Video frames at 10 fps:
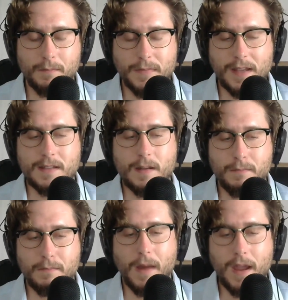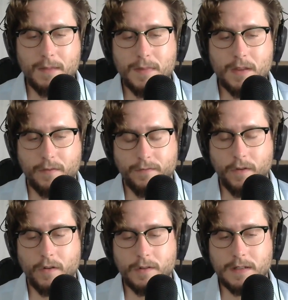Tesla might be the
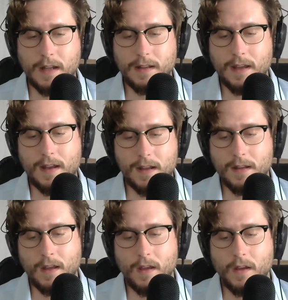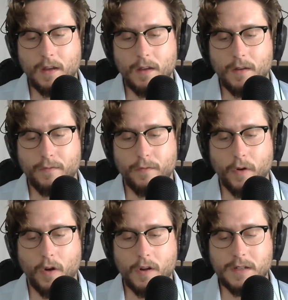first that get it for
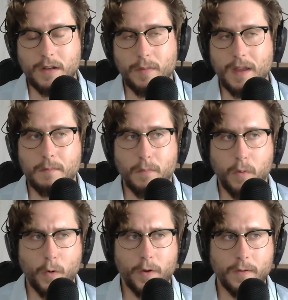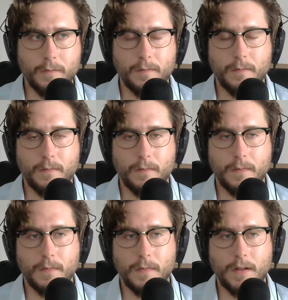cars that are being imported
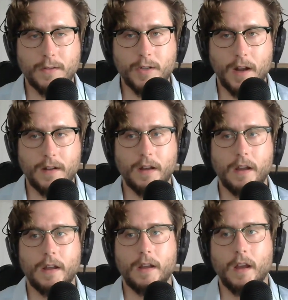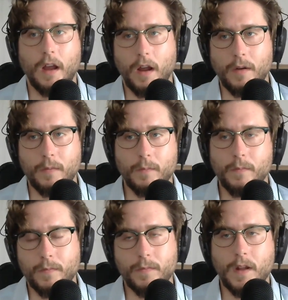in China. Not
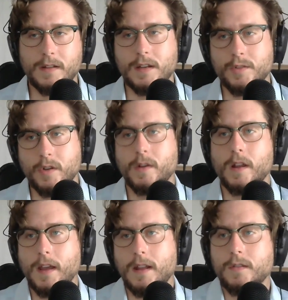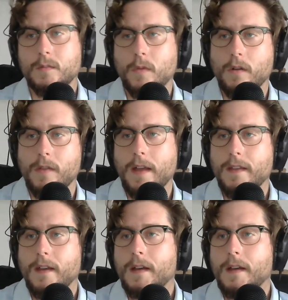exactly sure. We're going to get into more of that.